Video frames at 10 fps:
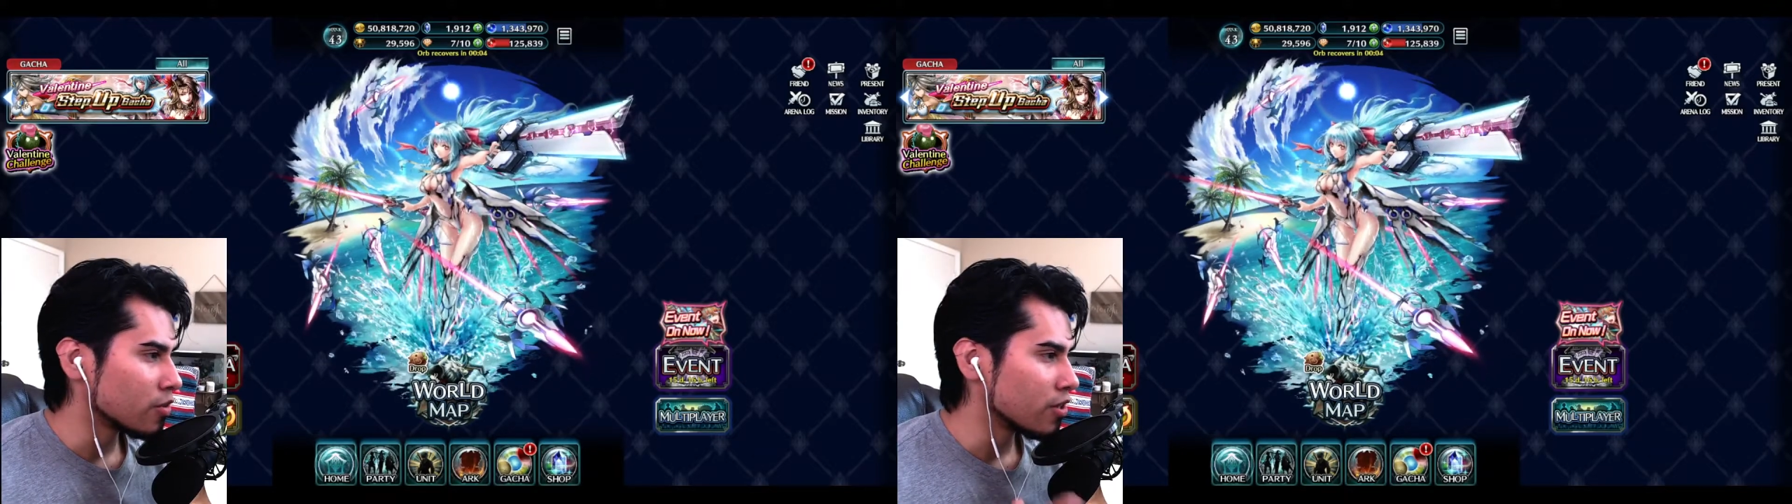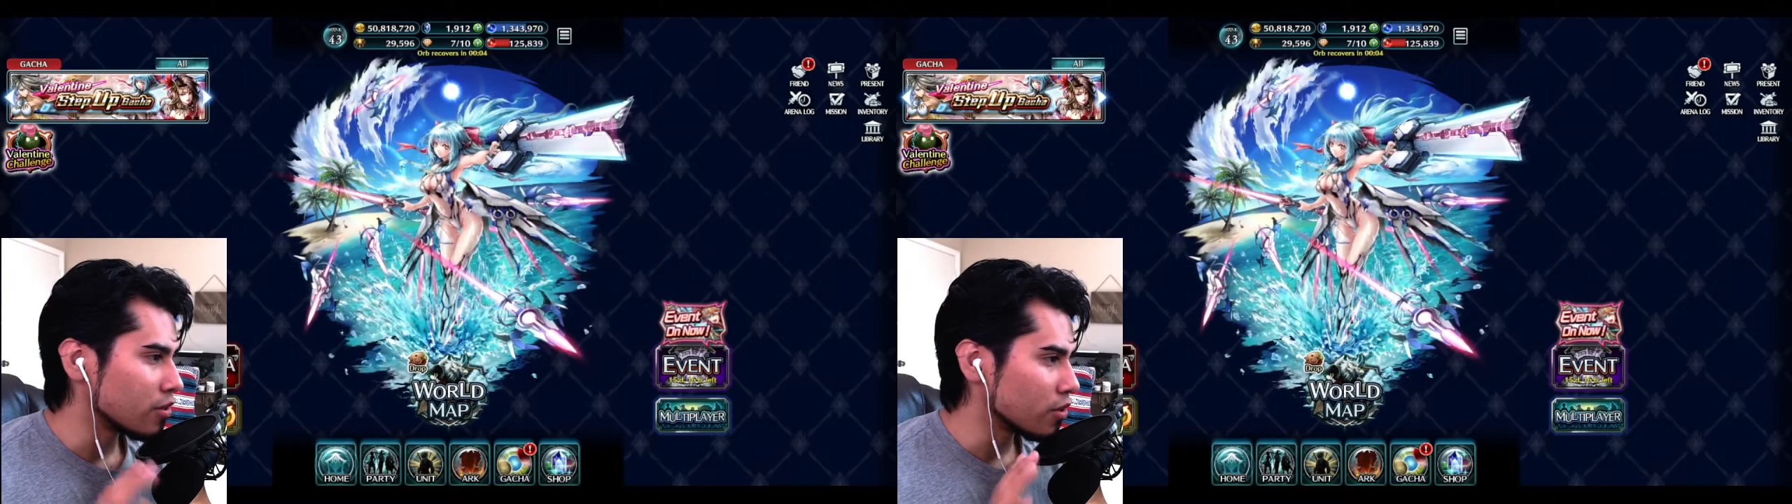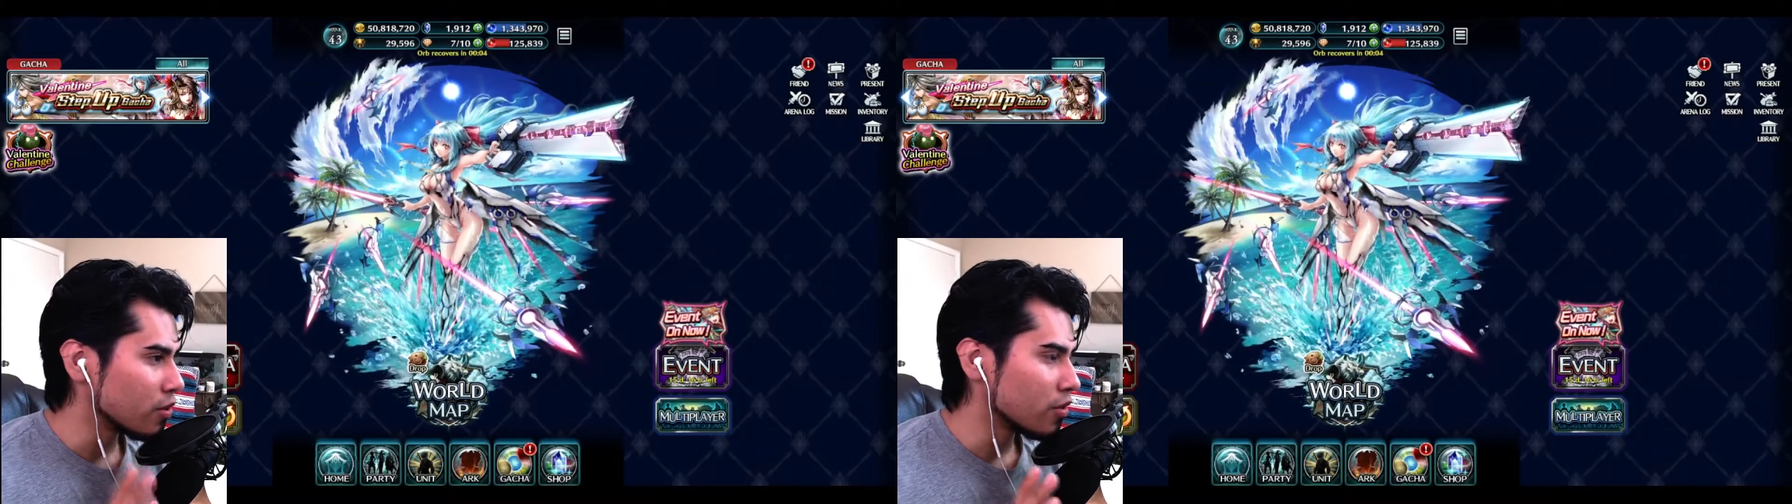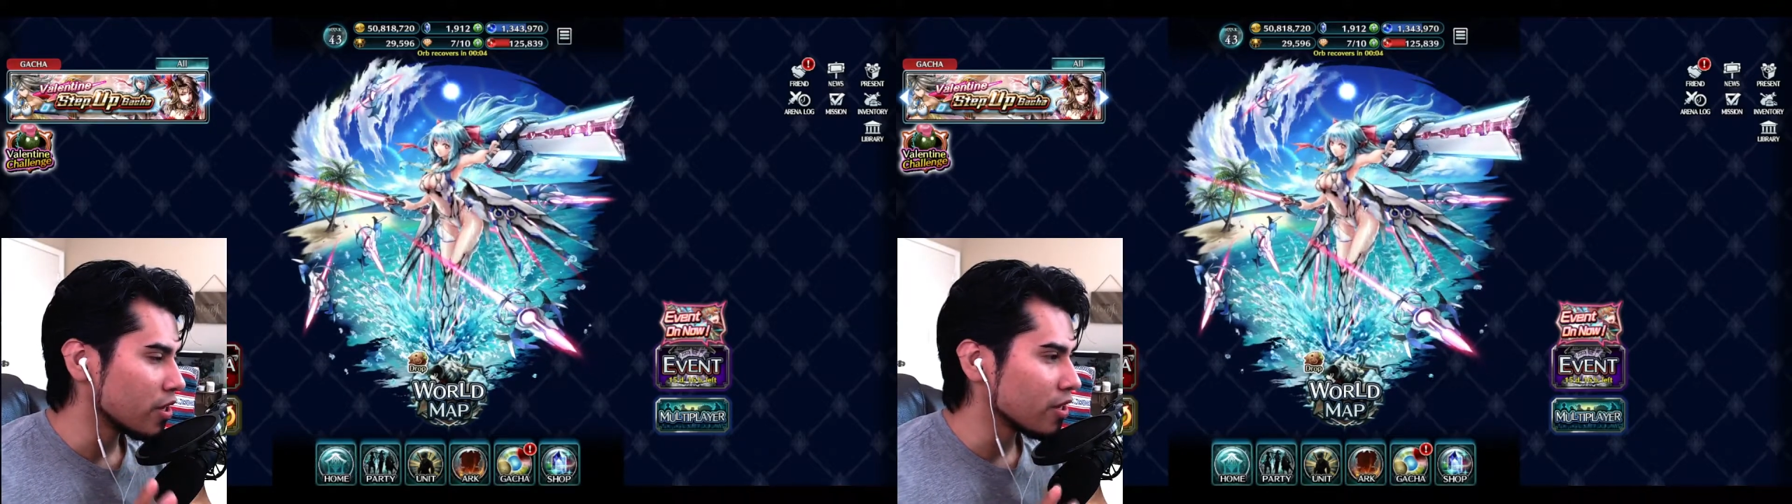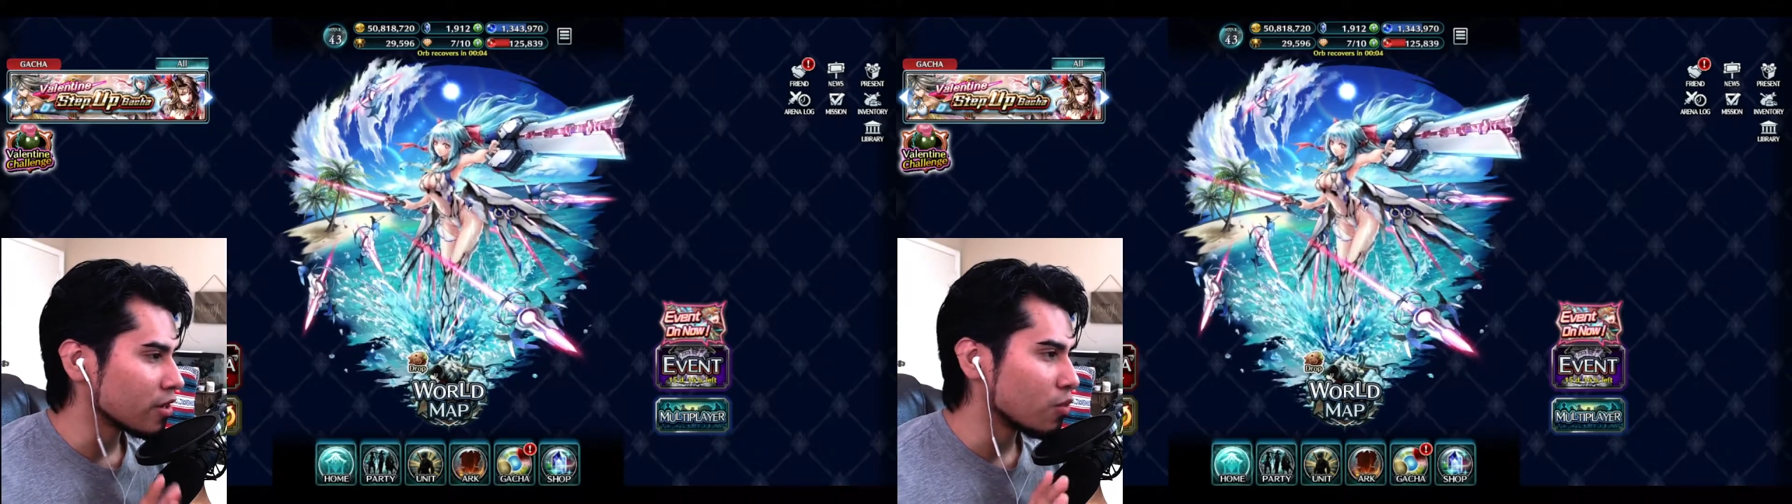
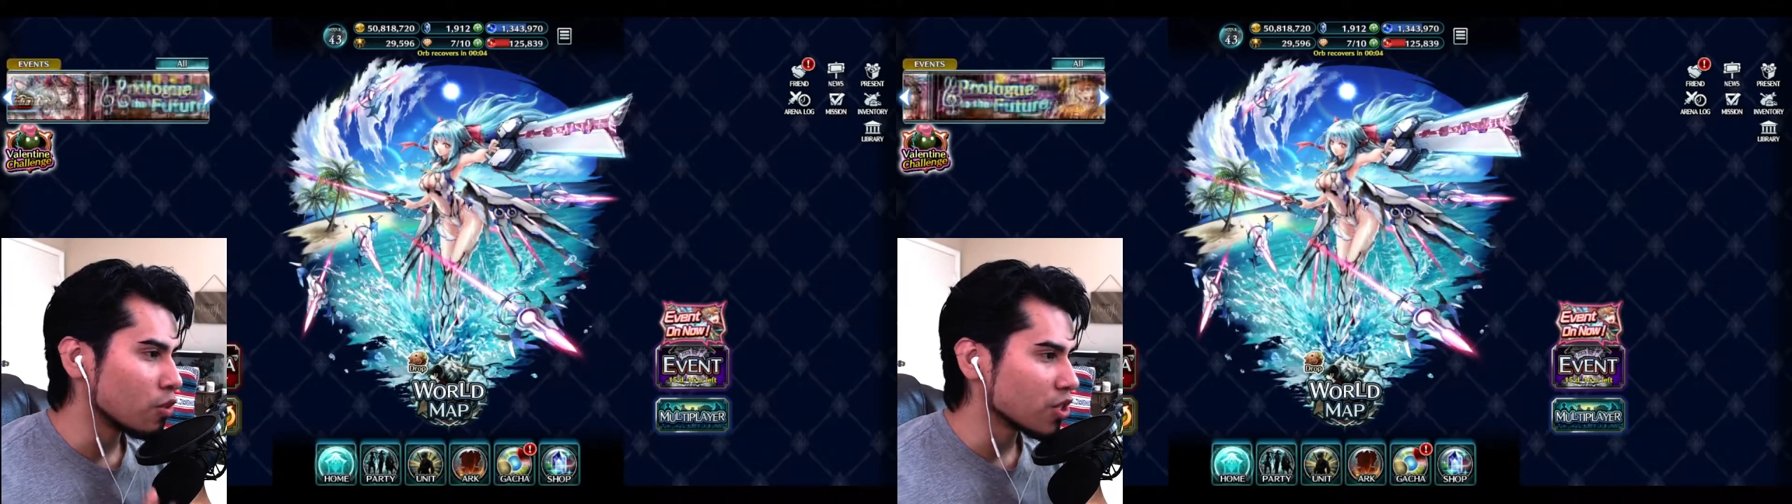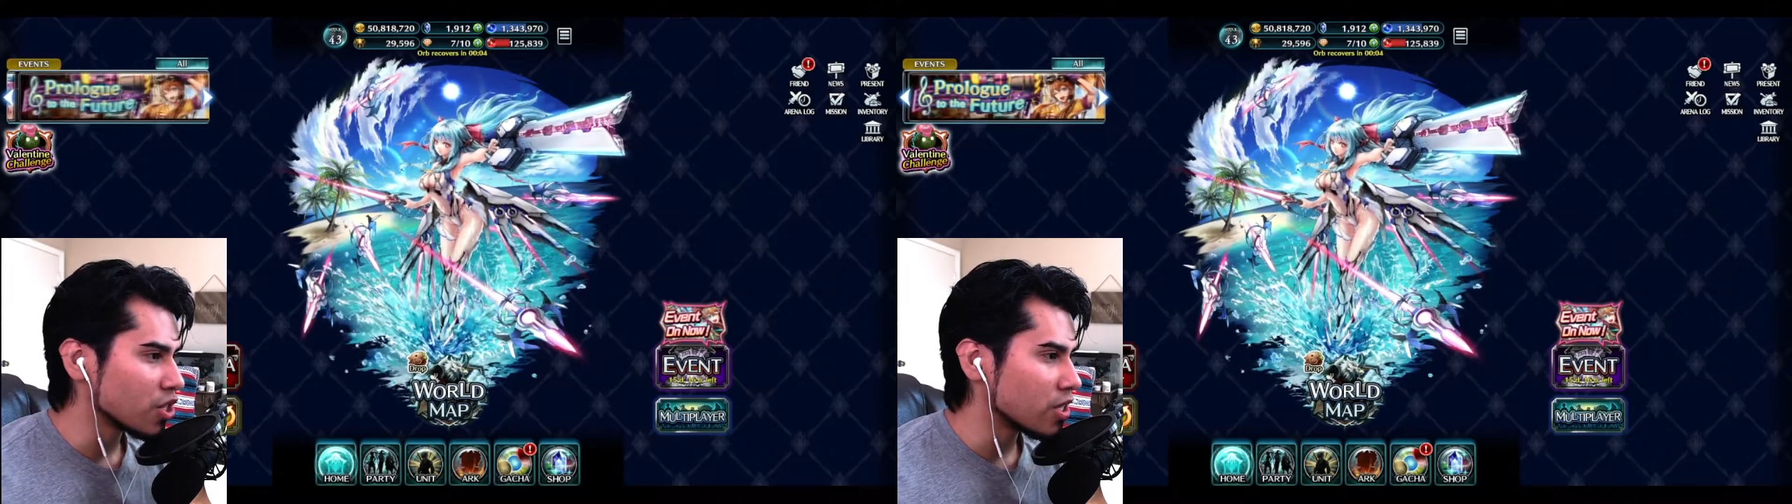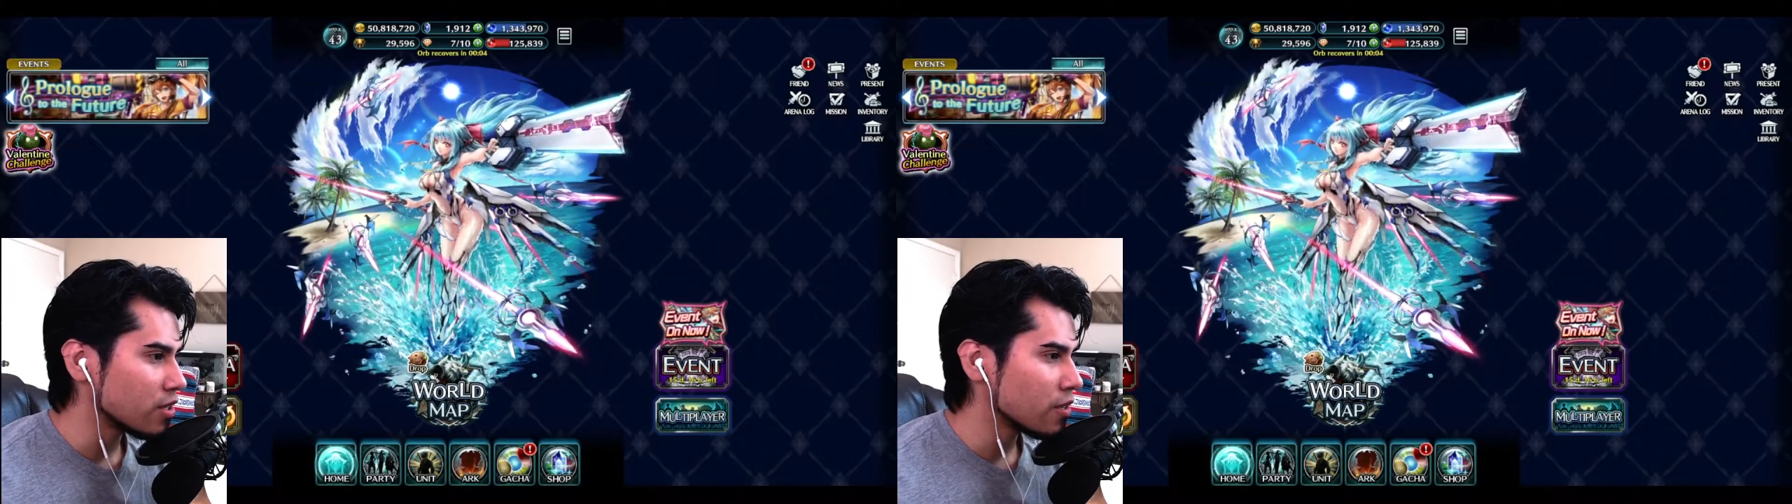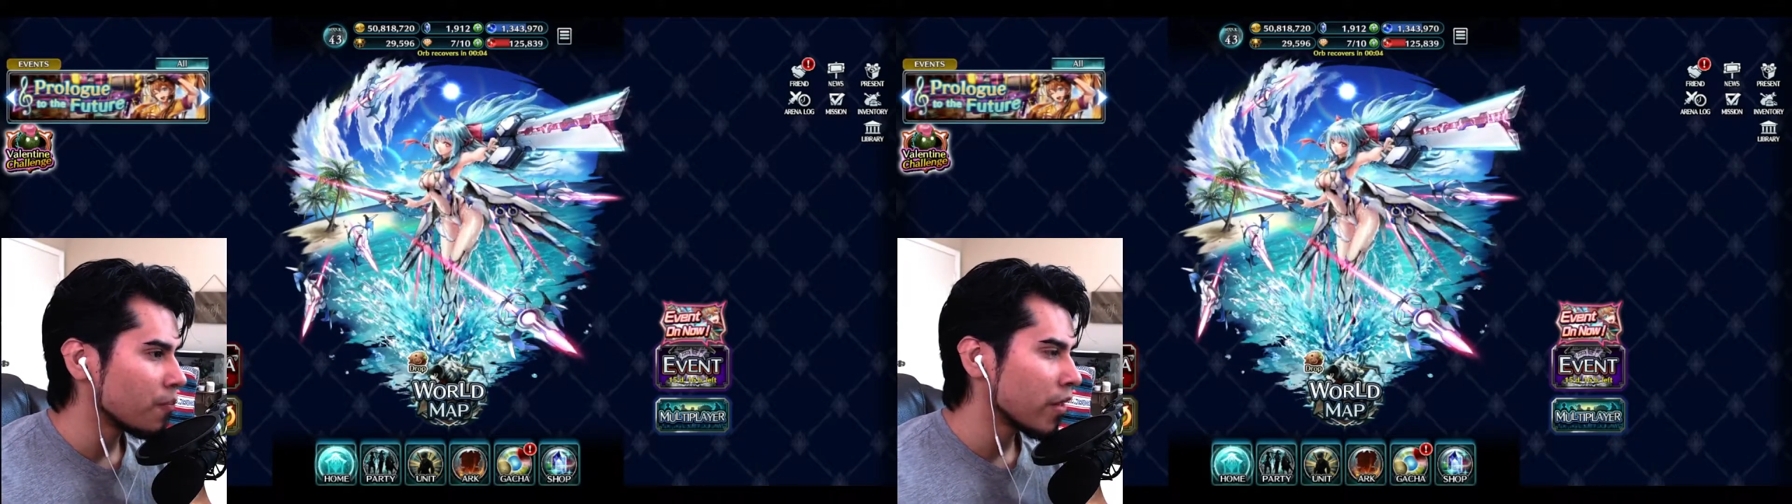Glukier Gwar cheese.